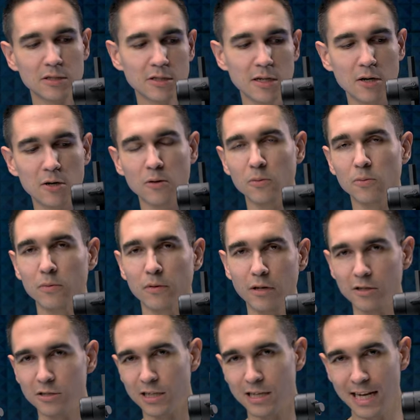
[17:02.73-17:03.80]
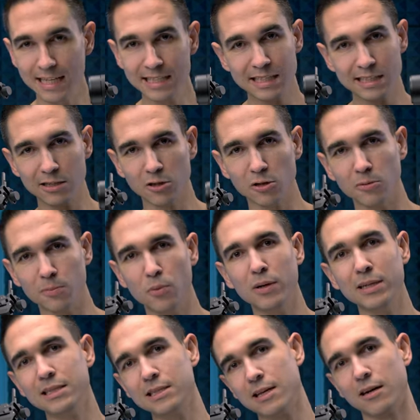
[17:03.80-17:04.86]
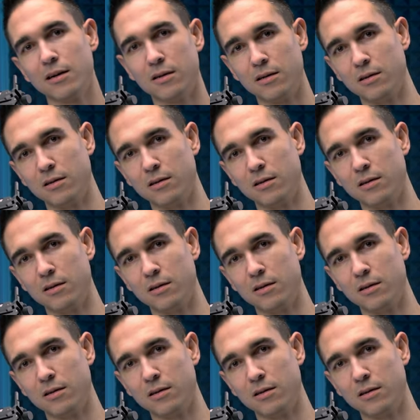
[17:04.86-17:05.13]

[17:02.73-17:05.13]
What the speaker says: So there's a net 0 points there.